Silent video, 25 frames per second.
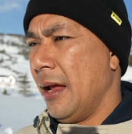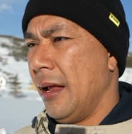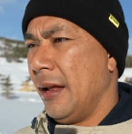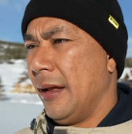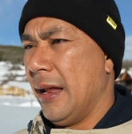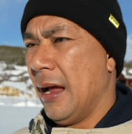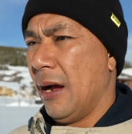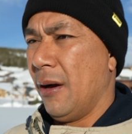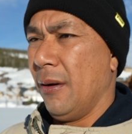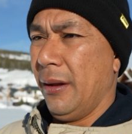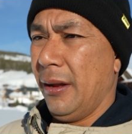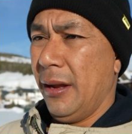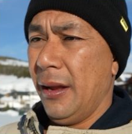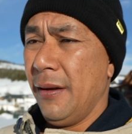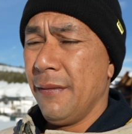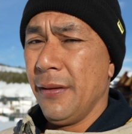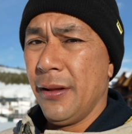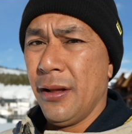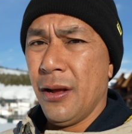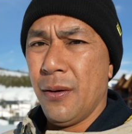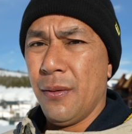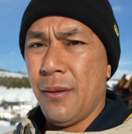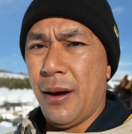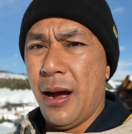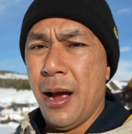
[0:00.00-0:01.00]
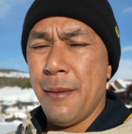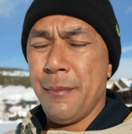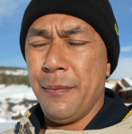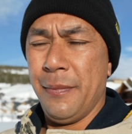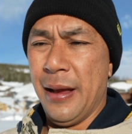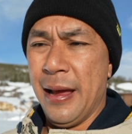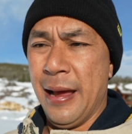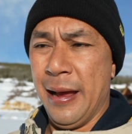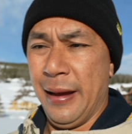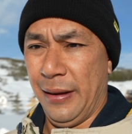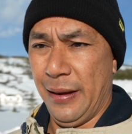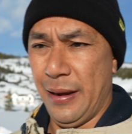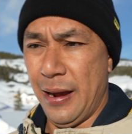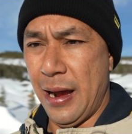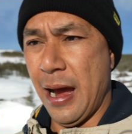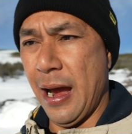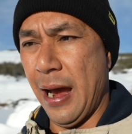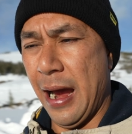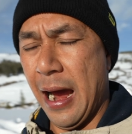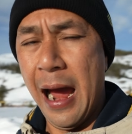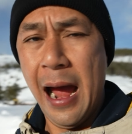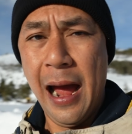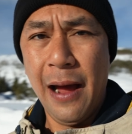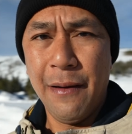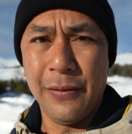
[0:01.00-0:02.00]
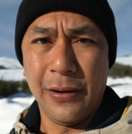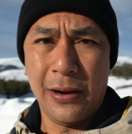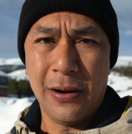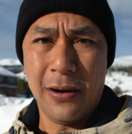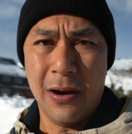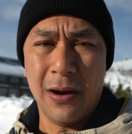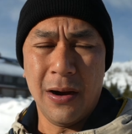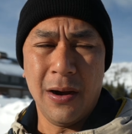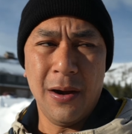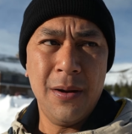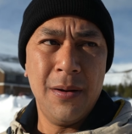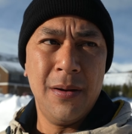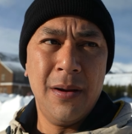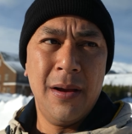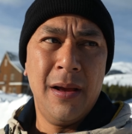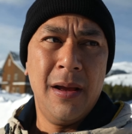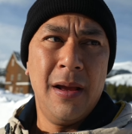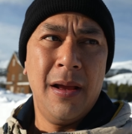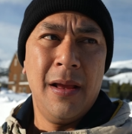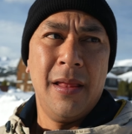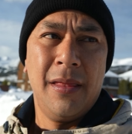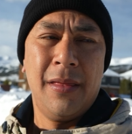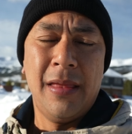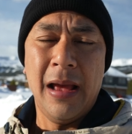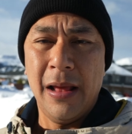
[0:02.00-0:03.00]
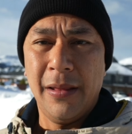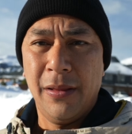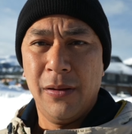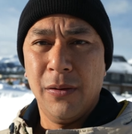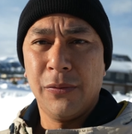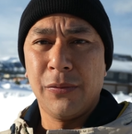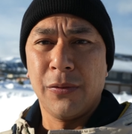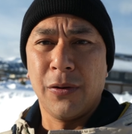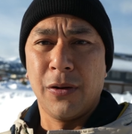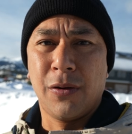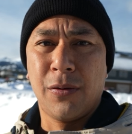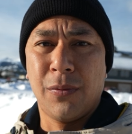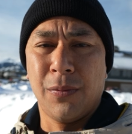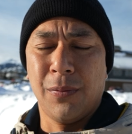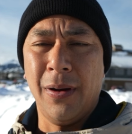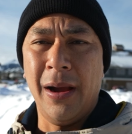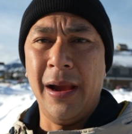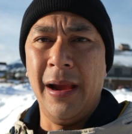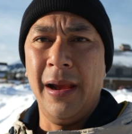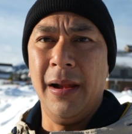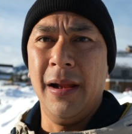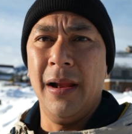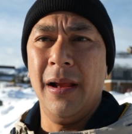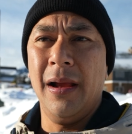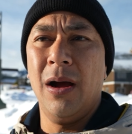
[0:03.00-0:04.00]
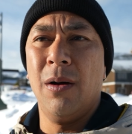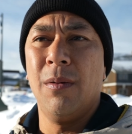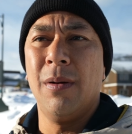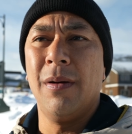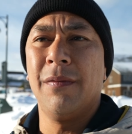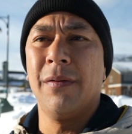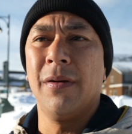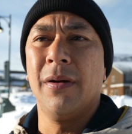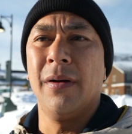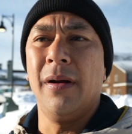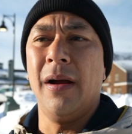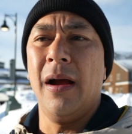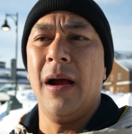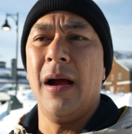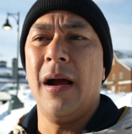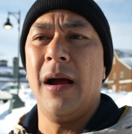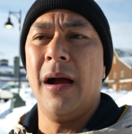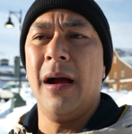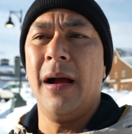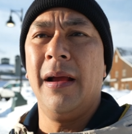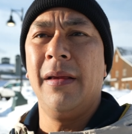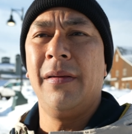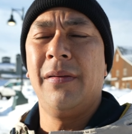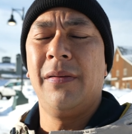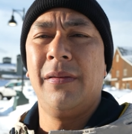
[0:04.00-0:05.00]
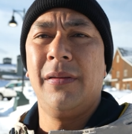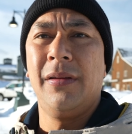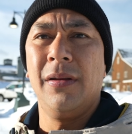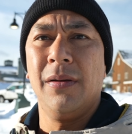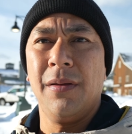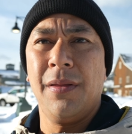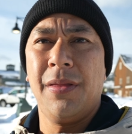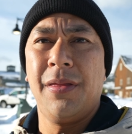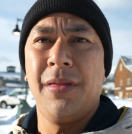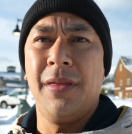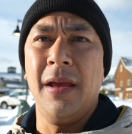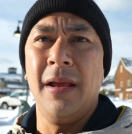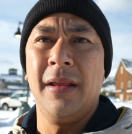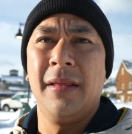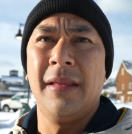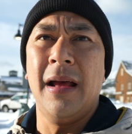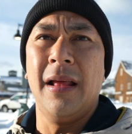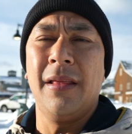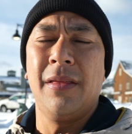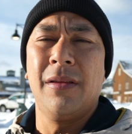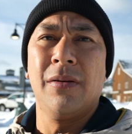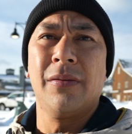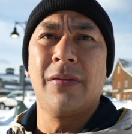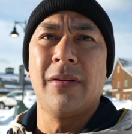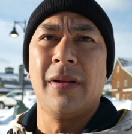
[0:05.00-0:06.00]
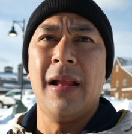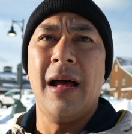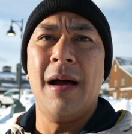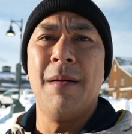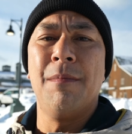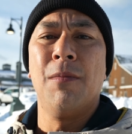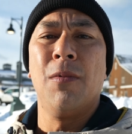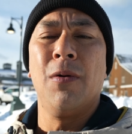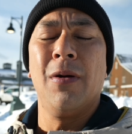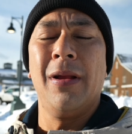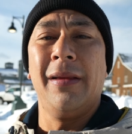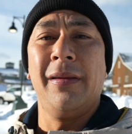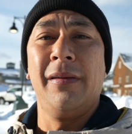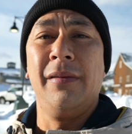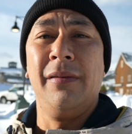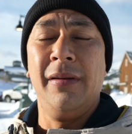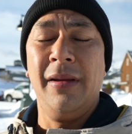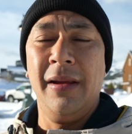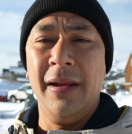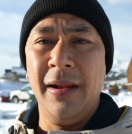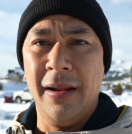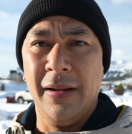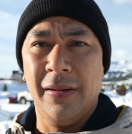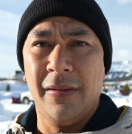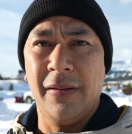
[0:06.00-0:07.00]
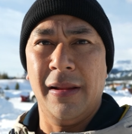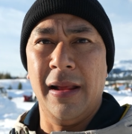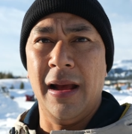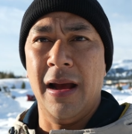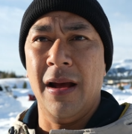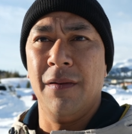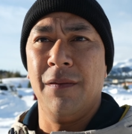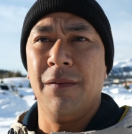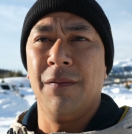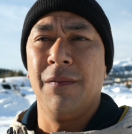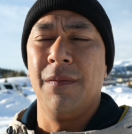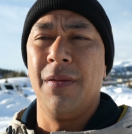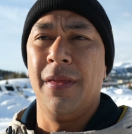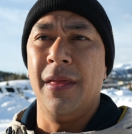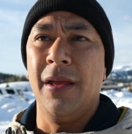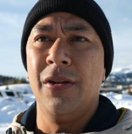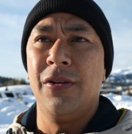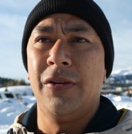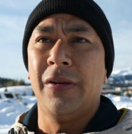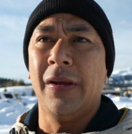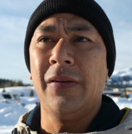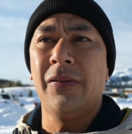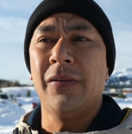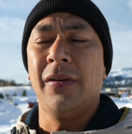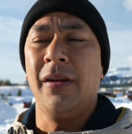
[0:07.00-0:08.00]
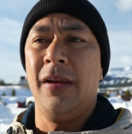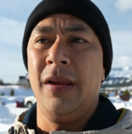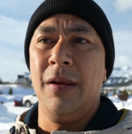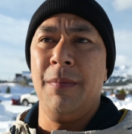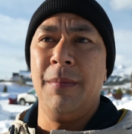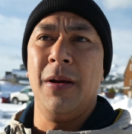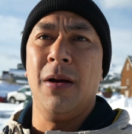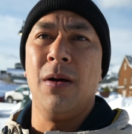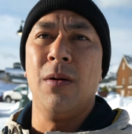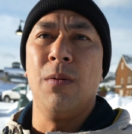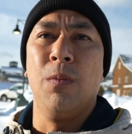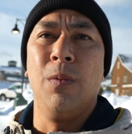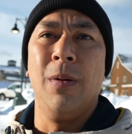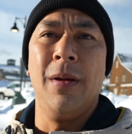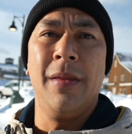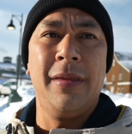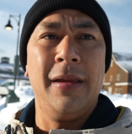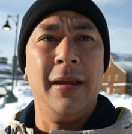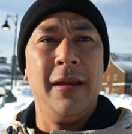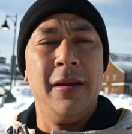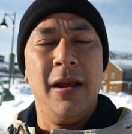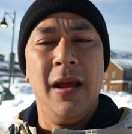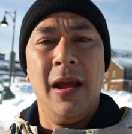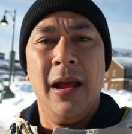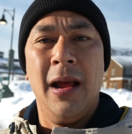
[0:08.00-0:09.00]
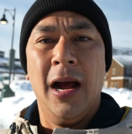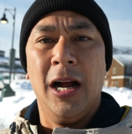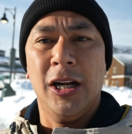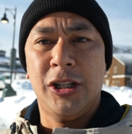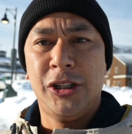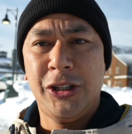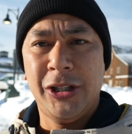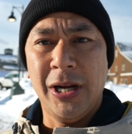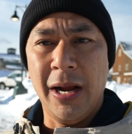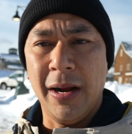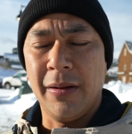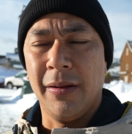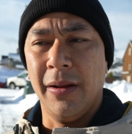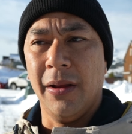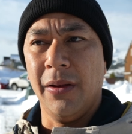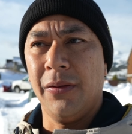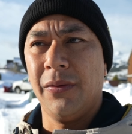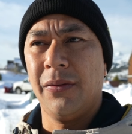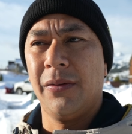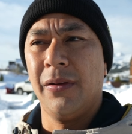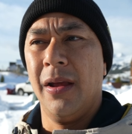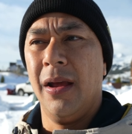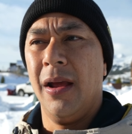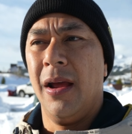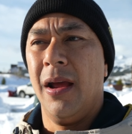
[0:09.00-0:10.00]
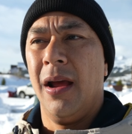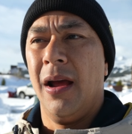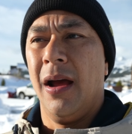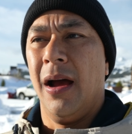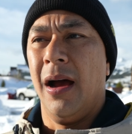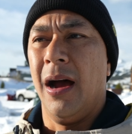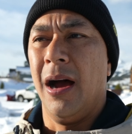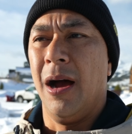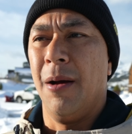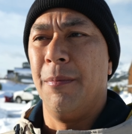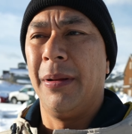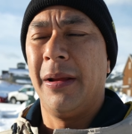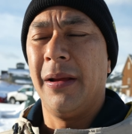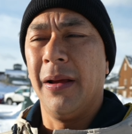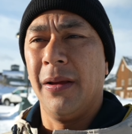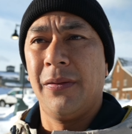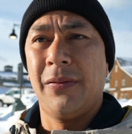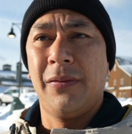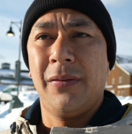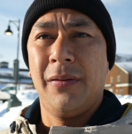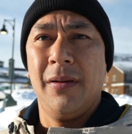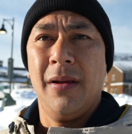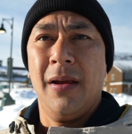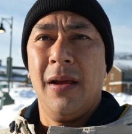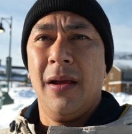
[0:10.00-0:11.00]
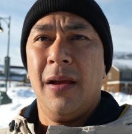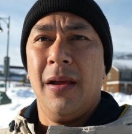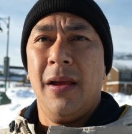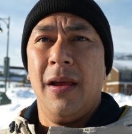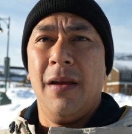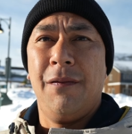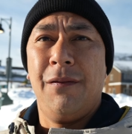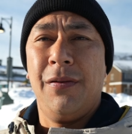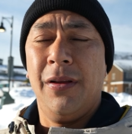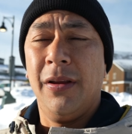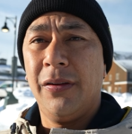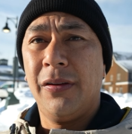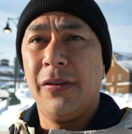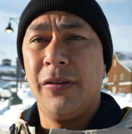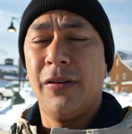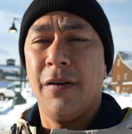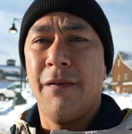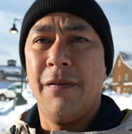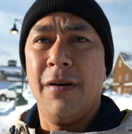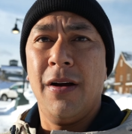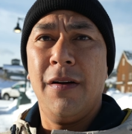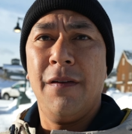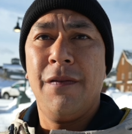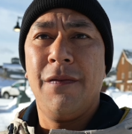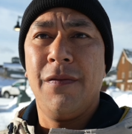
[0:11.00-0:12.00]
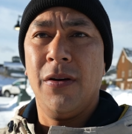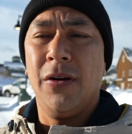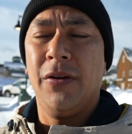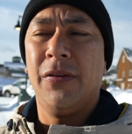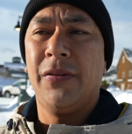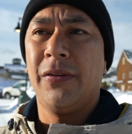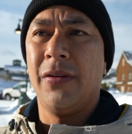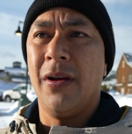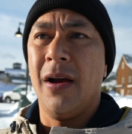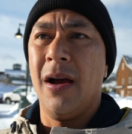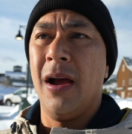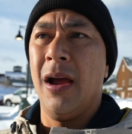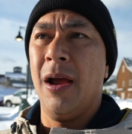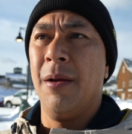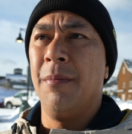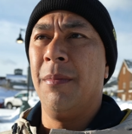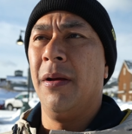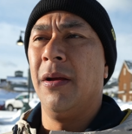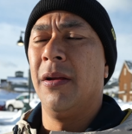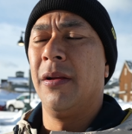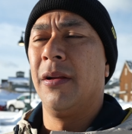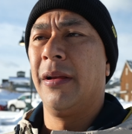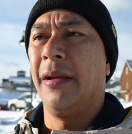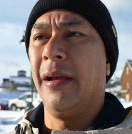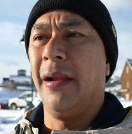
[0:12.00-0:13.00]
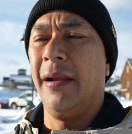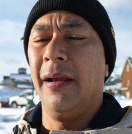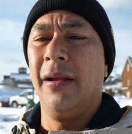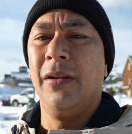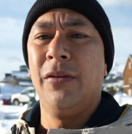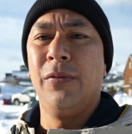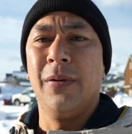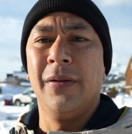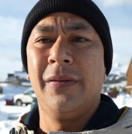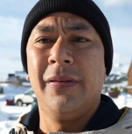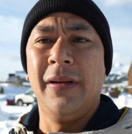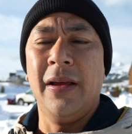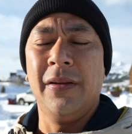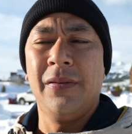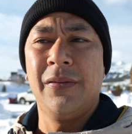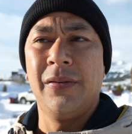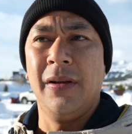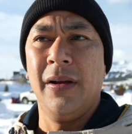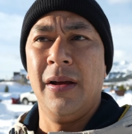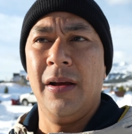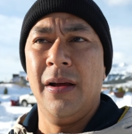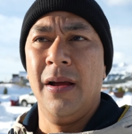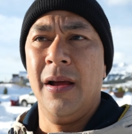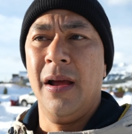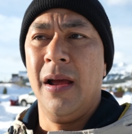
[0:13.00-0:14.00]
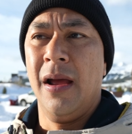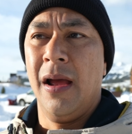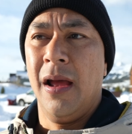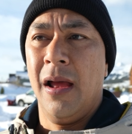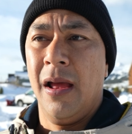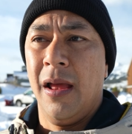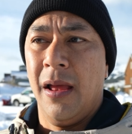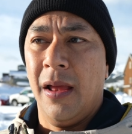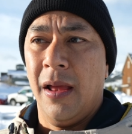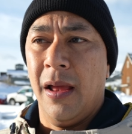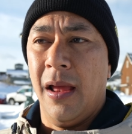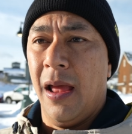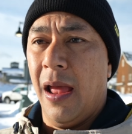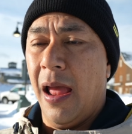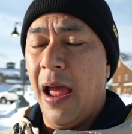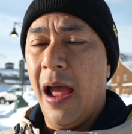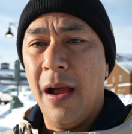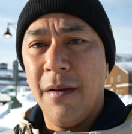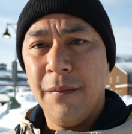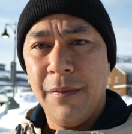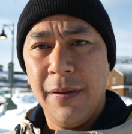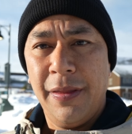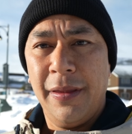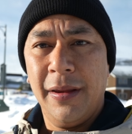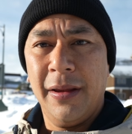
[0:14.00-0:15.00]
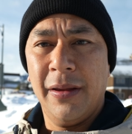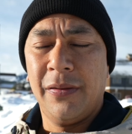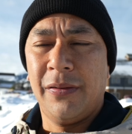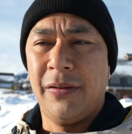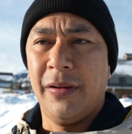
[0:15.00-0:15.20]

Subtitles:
Now, even though I have a car, those are great. However, I still think that there's a lot more that's needed to that than just an email with a checklist. Because if this is your very first time getting into a Tesla, everything is